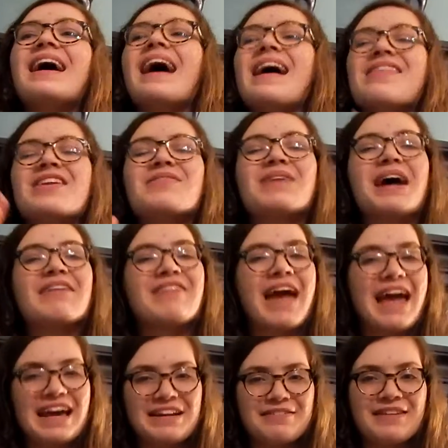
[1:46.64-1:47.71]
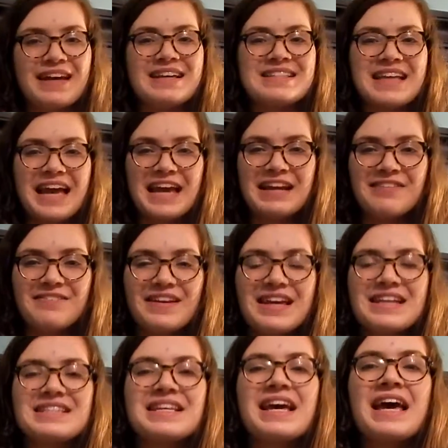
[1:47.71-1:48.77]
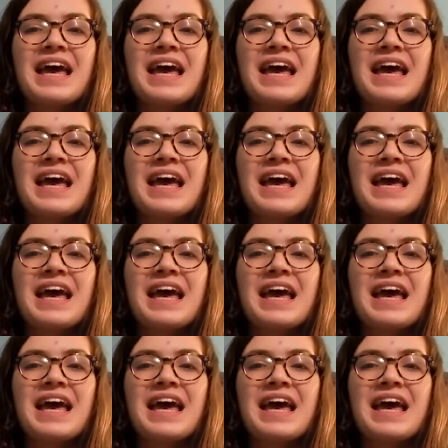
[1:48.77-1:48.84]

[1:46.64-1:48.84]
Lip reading: And then we have anaphase. Anaphase